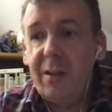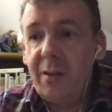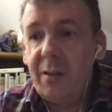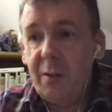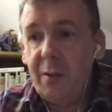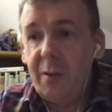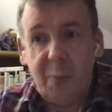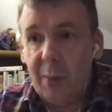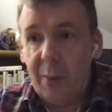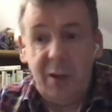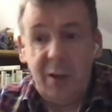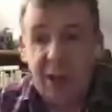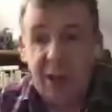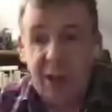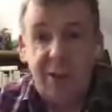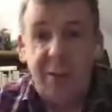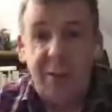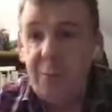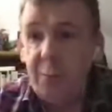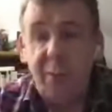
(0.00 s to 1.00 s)
Spellman
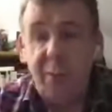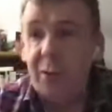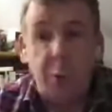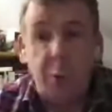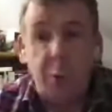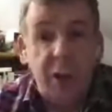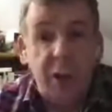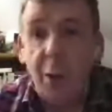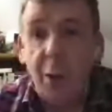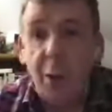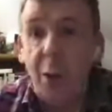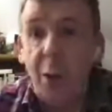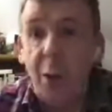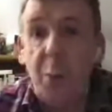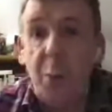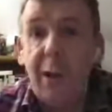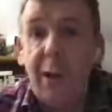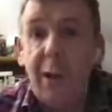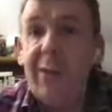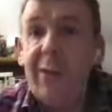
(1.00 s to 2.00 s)
said to him,
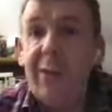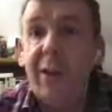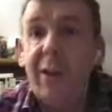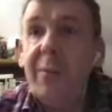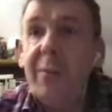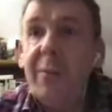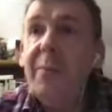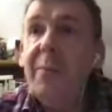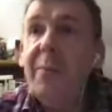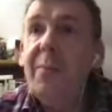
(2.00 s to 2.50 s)
no one would believe it.